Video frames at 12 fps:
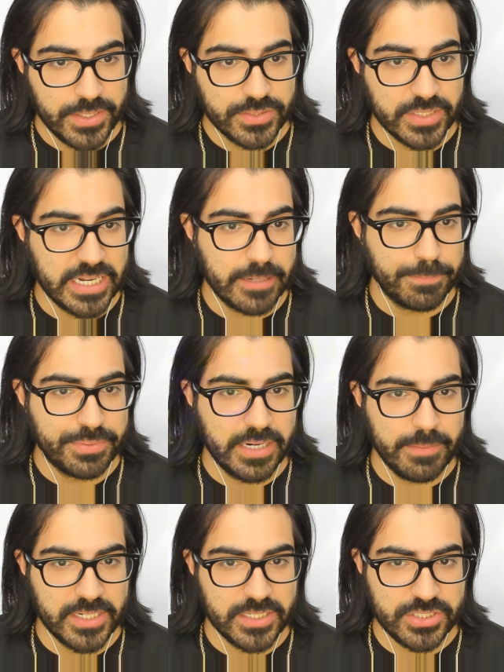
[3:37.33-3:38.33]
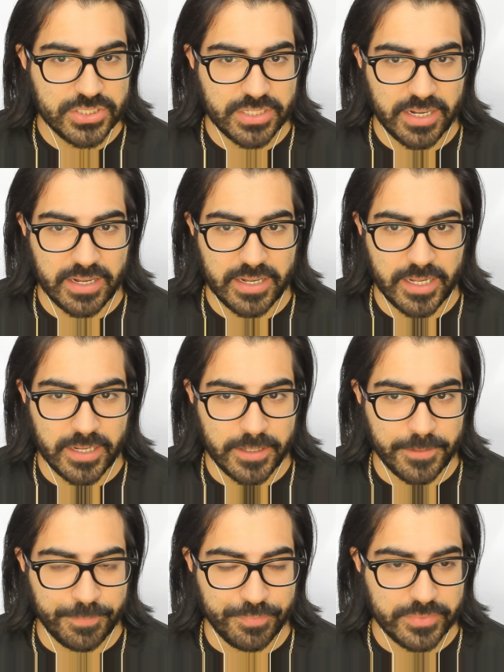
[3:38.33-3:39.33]
So yeah, pretty much
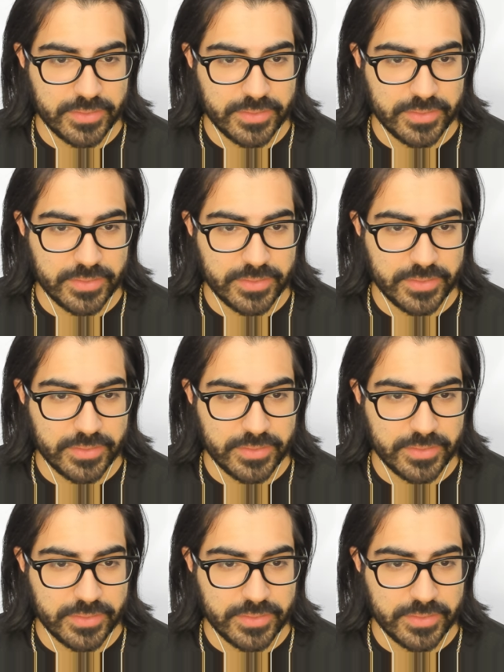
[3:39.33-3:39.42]
Lubu